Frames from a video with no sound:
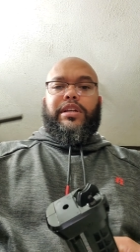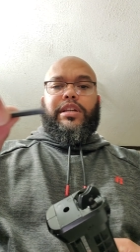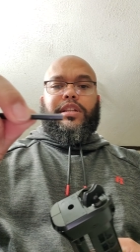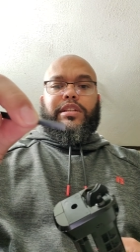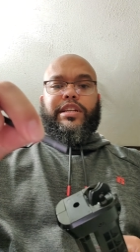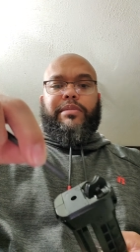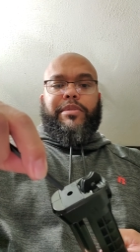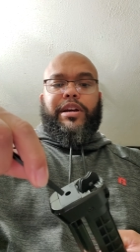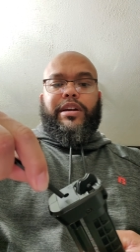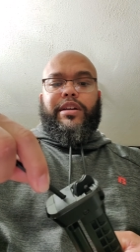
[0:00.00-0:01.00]
And I'll take
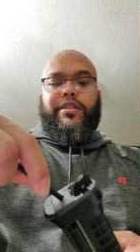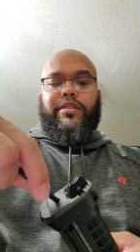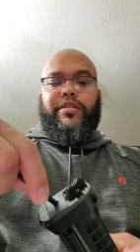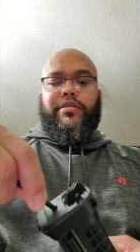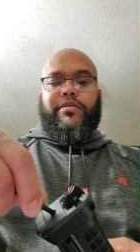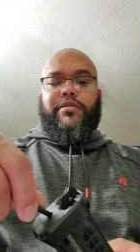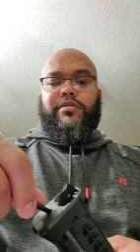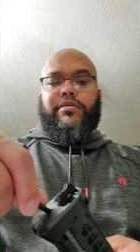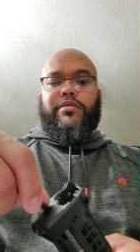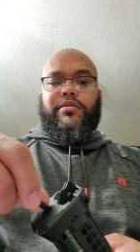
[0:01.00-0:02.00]
my other
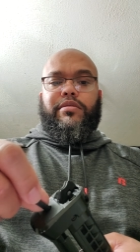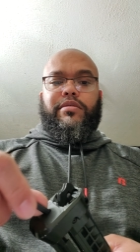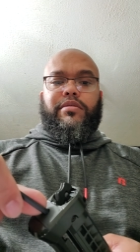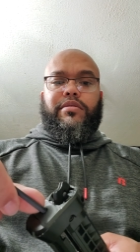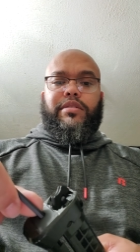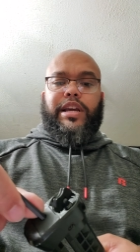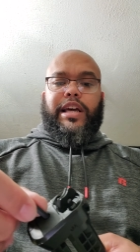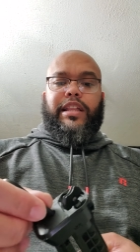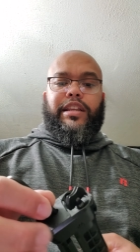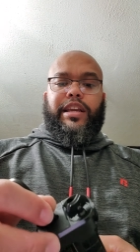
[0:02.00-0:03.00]

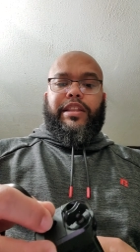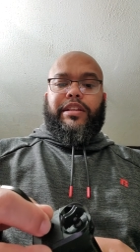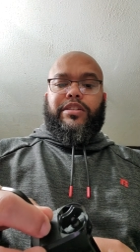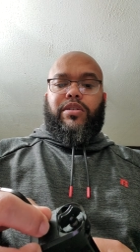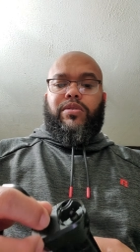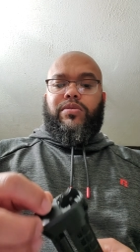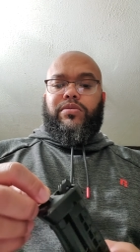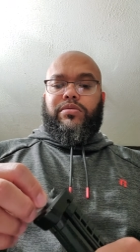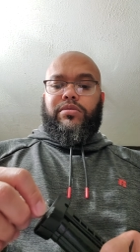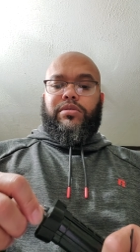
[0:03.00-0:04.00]
Allen key in this hole,
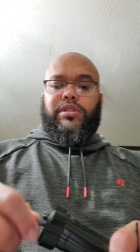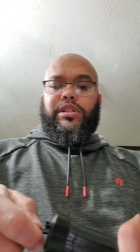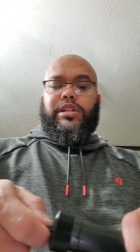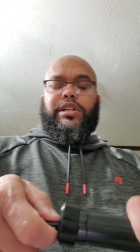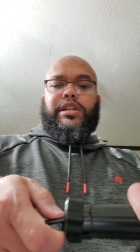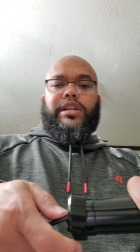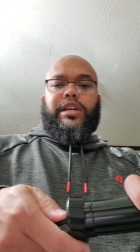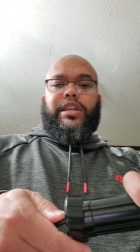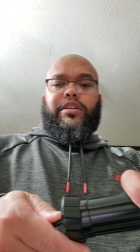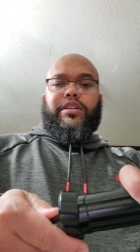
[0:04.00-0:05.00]

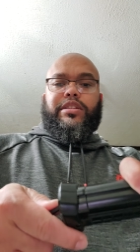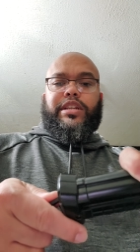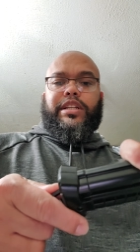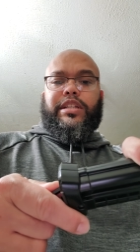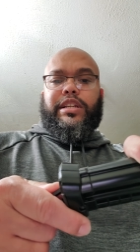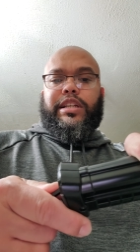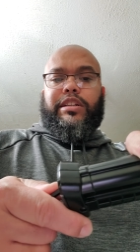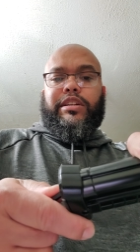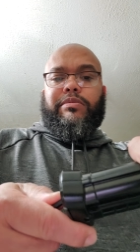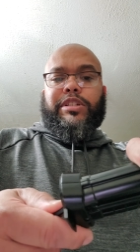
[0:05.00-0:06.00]
and you can see it
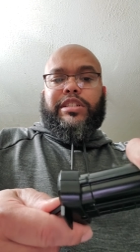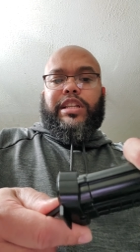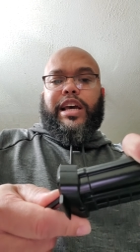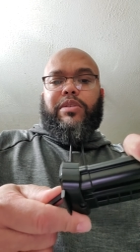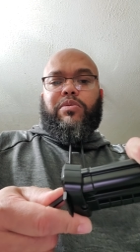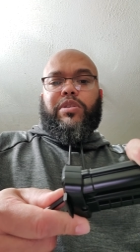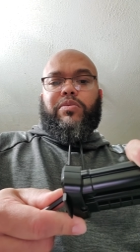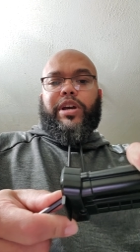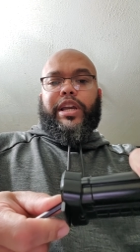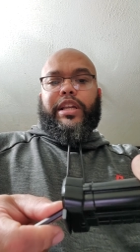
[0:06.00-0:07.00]
only will slide one
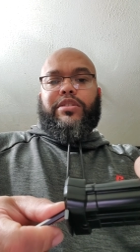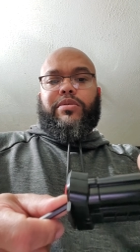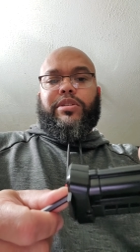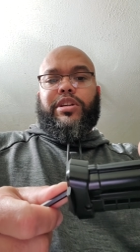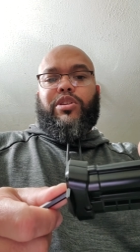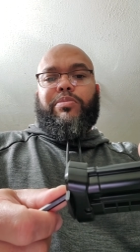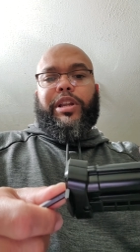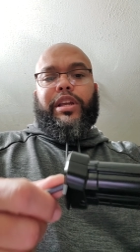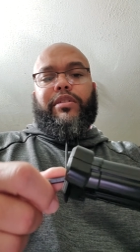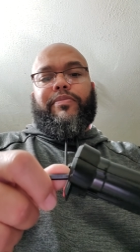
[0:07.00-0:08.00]
way towards the opening.